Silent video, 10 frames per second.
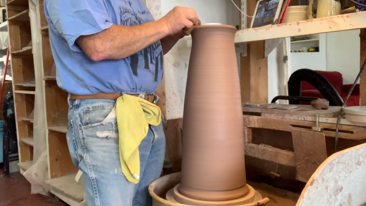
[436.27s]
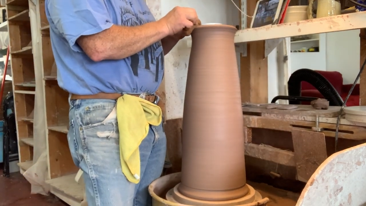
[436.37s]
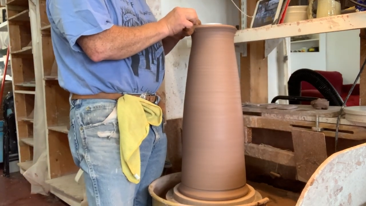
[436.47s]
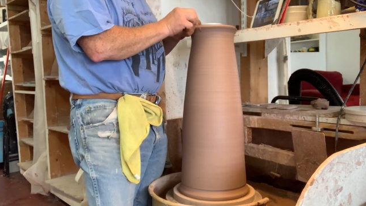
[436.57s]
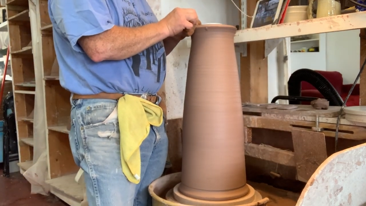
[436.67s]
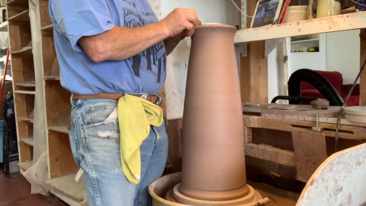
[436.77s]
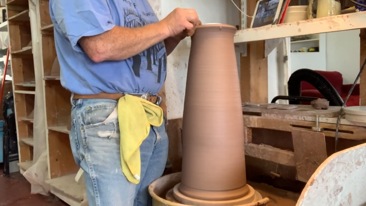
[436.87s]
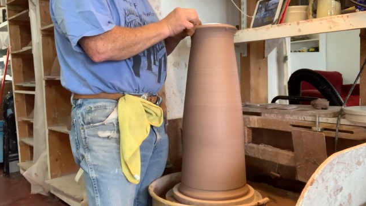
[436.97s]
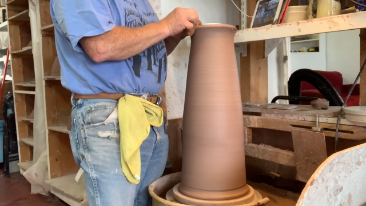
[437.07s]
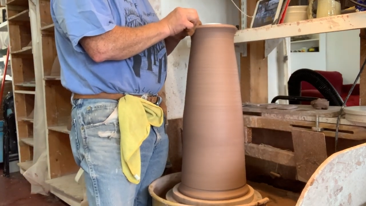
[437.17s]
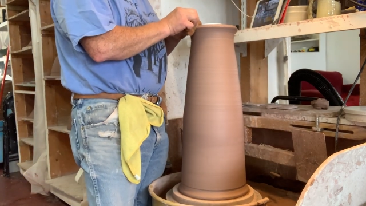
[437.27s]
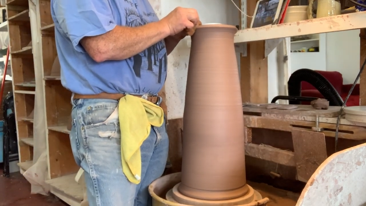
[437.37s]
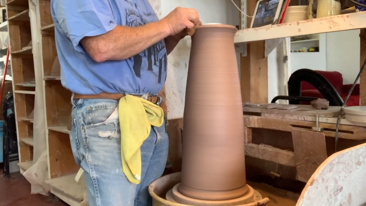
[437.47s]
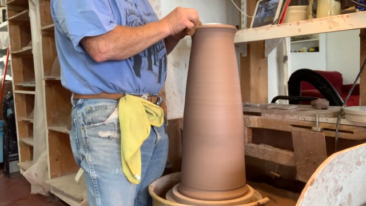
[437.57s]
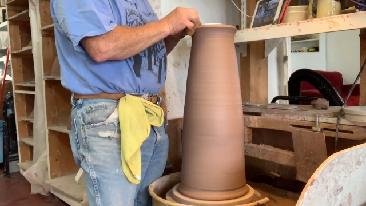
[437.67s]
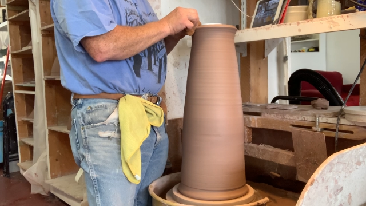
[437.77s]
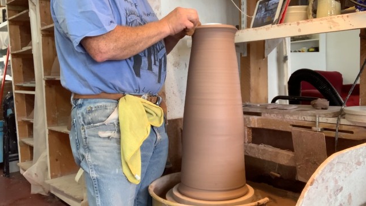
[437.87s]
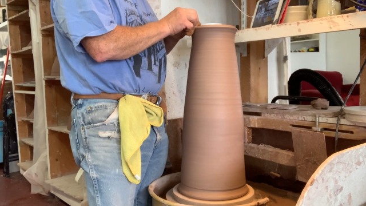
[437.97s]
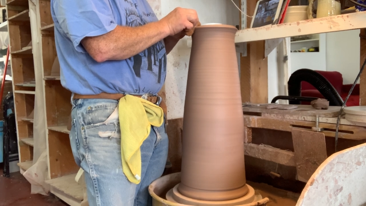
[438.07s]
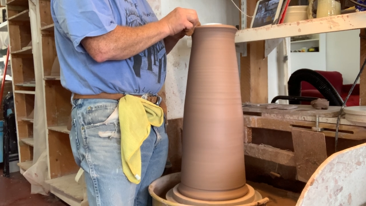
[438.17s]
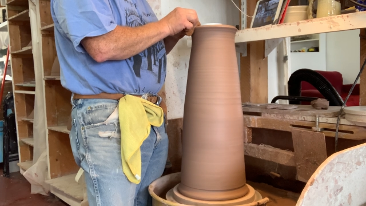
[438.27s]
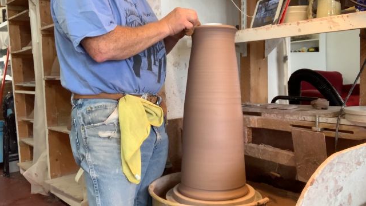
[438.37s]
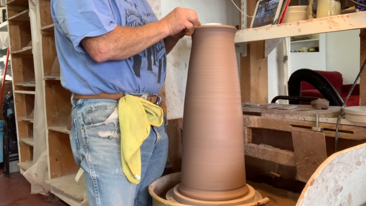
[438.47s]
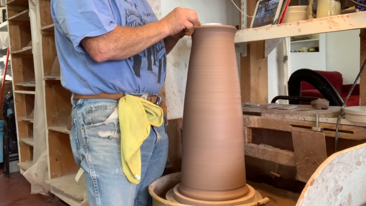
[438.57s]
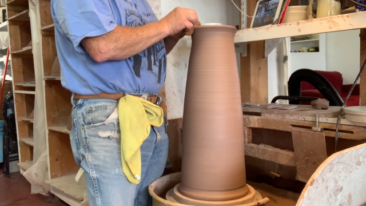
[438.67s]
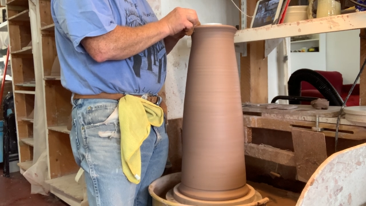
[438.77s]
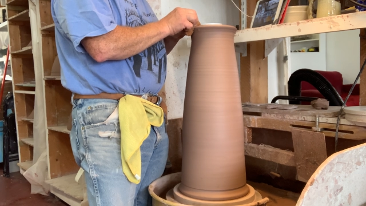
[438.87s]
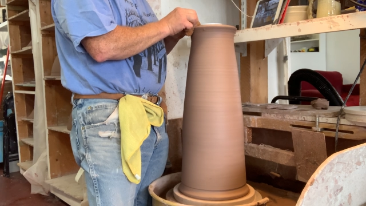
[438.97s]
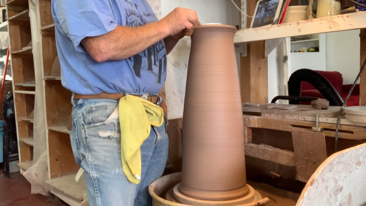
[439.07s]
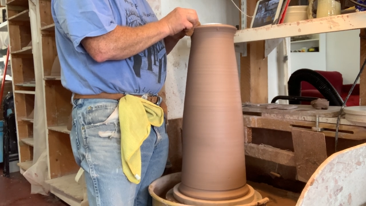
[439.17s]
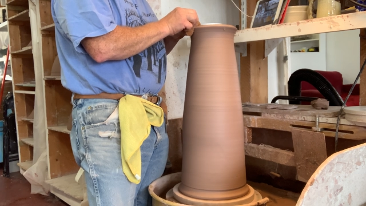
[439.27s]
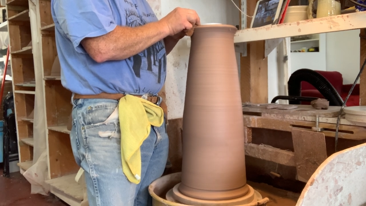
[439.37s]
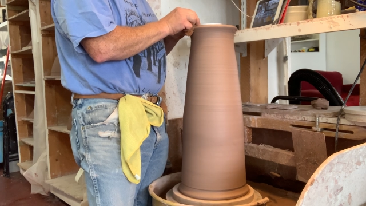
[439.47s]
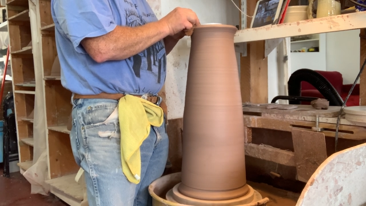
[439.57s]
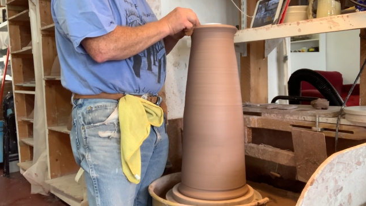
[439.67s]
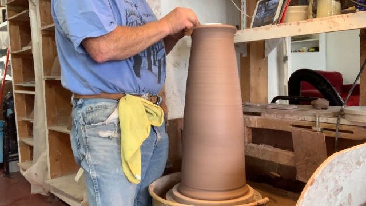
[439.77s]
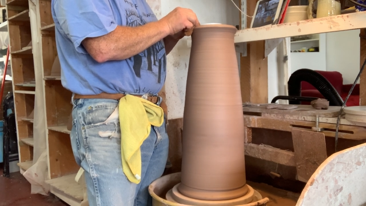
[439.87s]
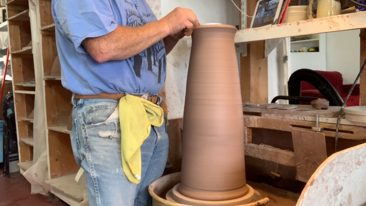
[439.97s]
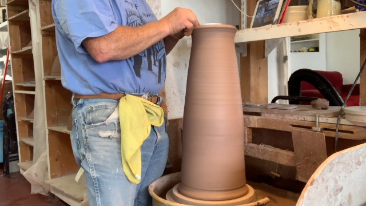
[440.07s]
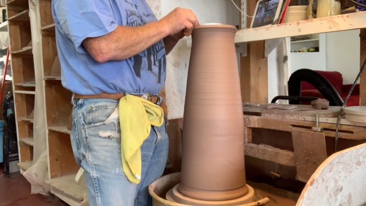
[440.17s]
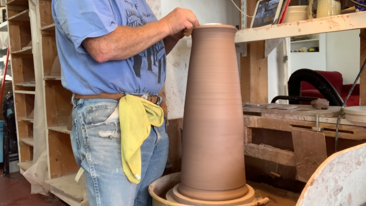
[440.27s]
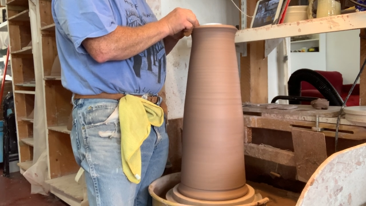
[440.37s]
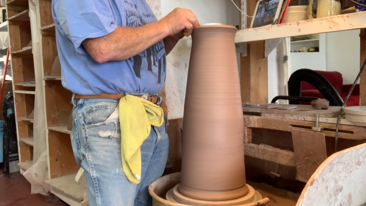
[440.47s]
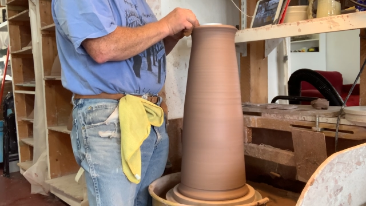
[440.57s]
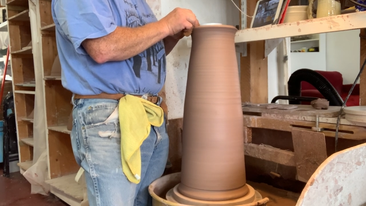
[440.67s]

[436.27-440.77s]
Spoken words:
(no speaker visible)